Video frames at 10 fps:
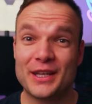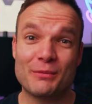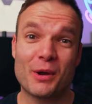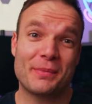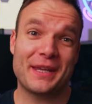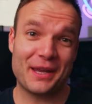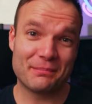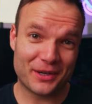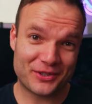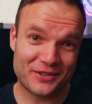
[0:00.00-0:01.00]
you won't be getting
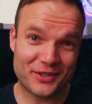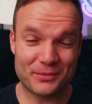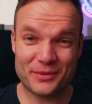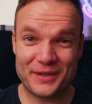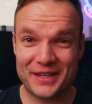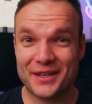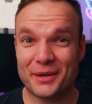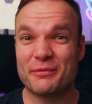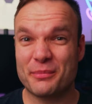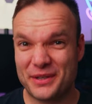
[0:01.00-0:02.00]
much in terms of
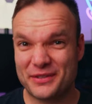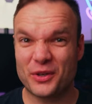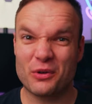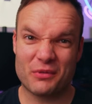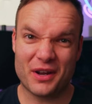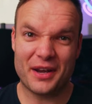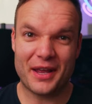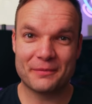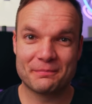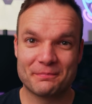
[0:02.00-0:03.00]
income from this stock right
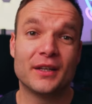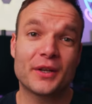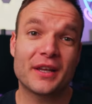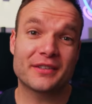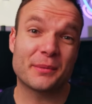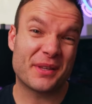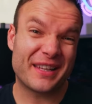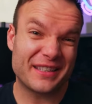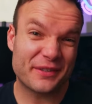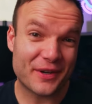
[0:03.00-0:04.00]
now. Looking at some of the
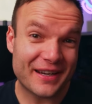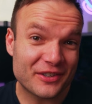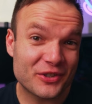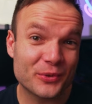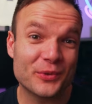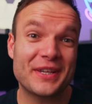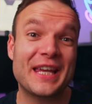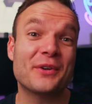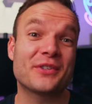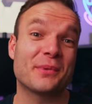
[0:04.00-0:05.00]
latest financials,
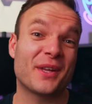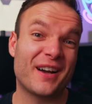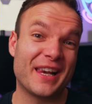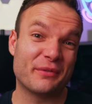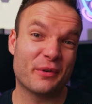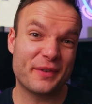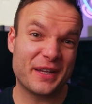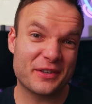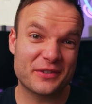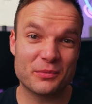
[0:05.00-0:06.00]
here are some of the high-level
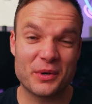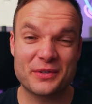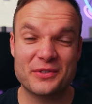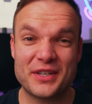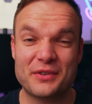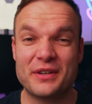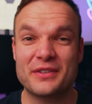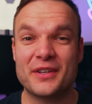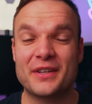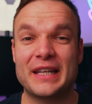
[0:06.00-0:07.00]
figures worth considering
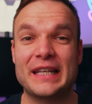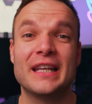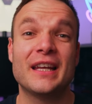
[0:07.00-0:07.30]
certainly.